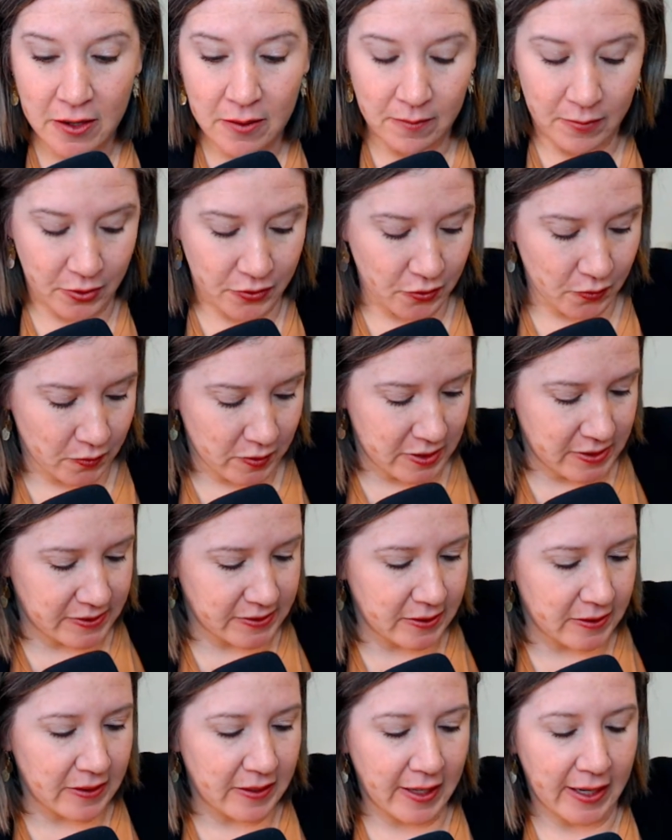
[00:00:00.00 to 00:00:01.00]
But the
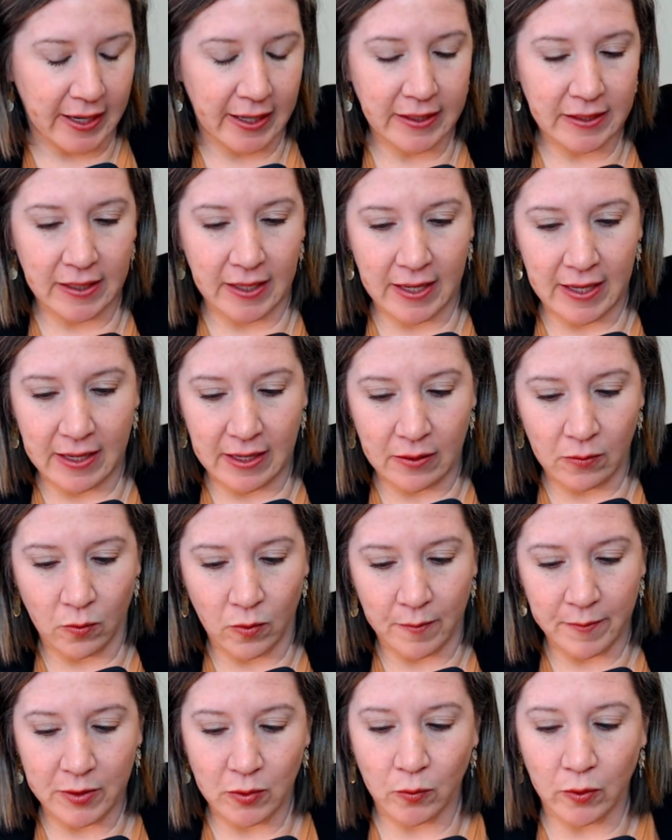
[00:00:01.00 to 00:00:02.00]
reason that a
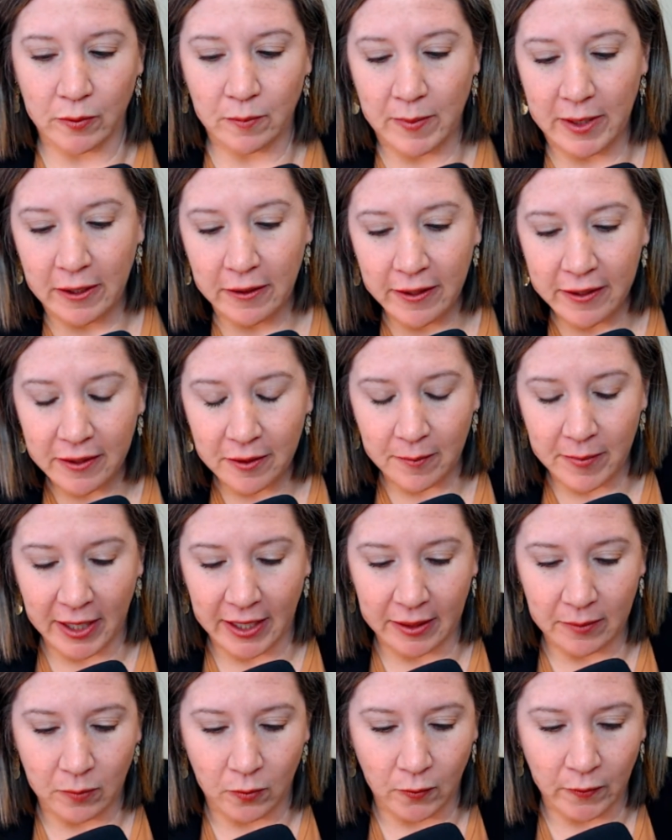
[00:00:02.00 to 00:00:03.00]
woman would marry a
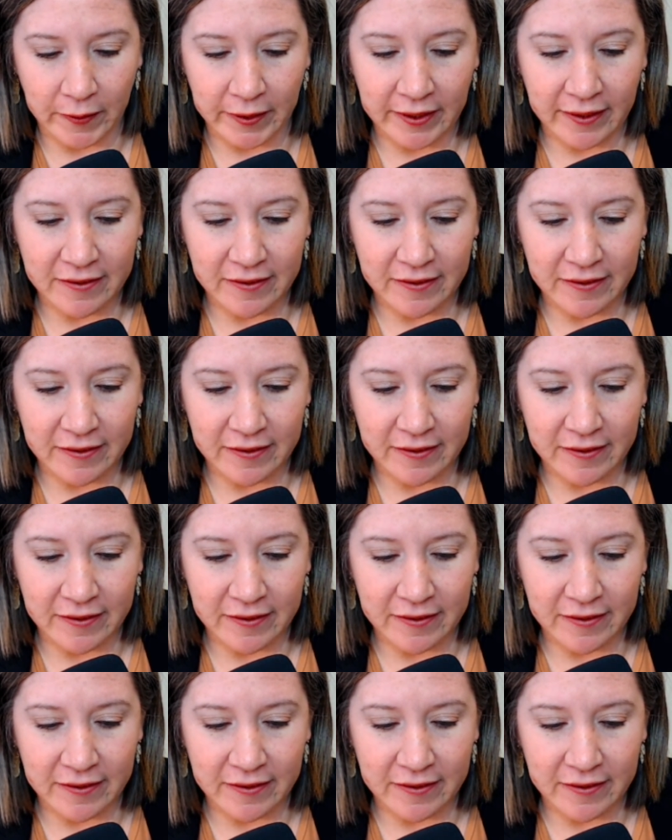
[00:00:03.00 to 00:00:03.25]
bad boy